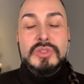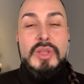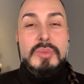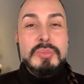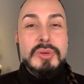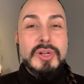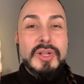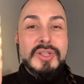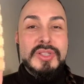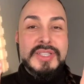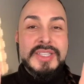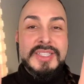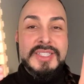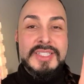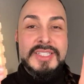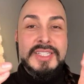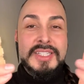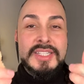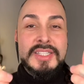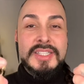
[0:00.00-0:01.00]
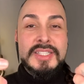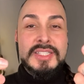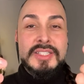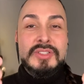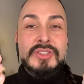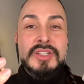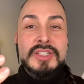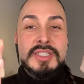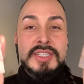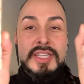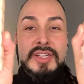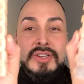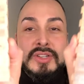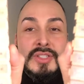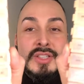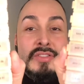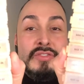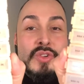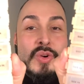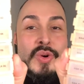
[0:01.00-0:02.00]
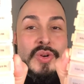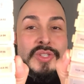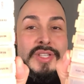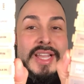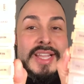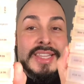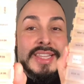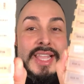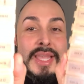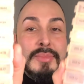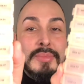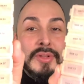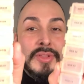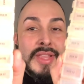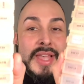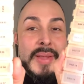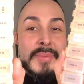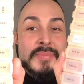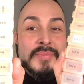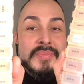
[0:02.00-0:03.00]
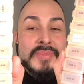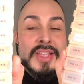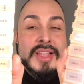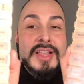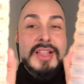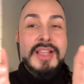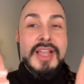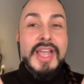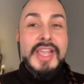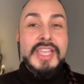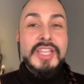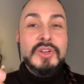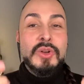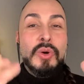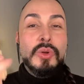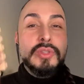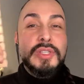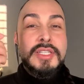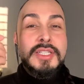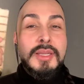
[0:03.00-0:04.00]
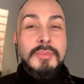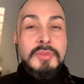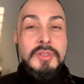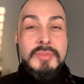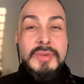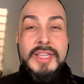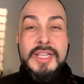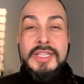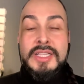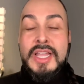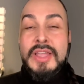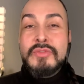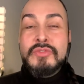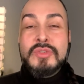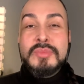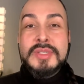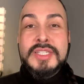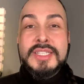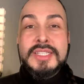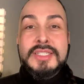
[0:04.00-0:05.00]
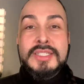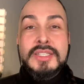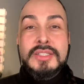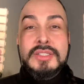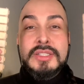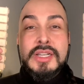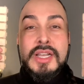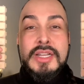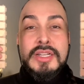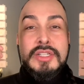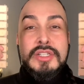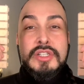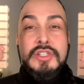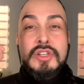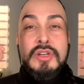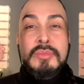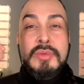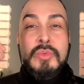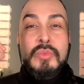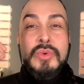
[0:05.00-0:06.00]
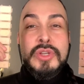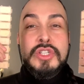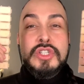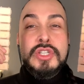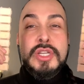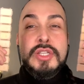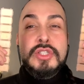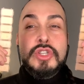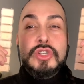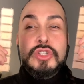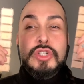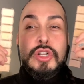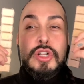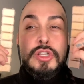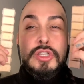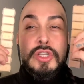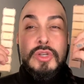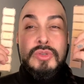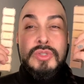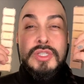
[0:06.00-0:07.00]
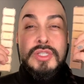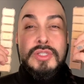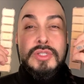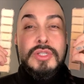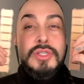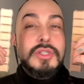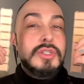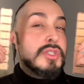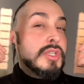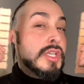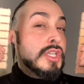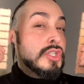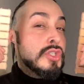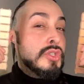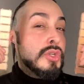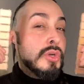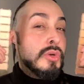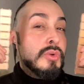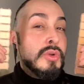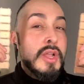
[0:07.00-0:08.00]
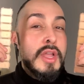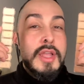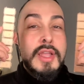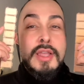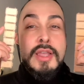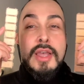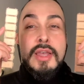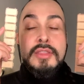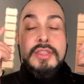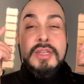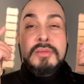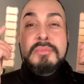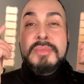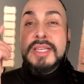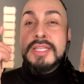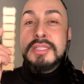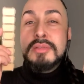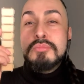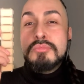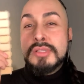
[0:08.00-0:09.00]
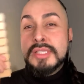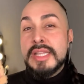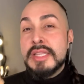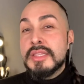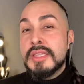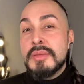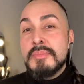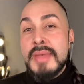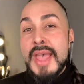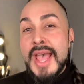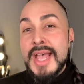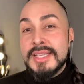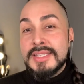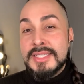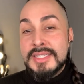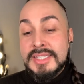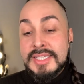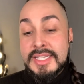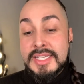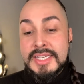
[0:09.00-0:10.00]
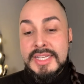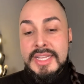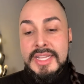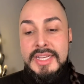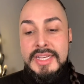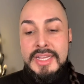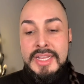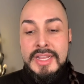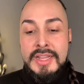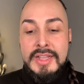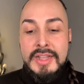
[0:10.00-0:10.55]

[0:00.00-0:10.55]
So I put all sixteen in these little containers. Of course, I label them. I can hold this up to my client from a distance to kind of determine which shades are the closest to their skin tone, and then mix and blend them as needed.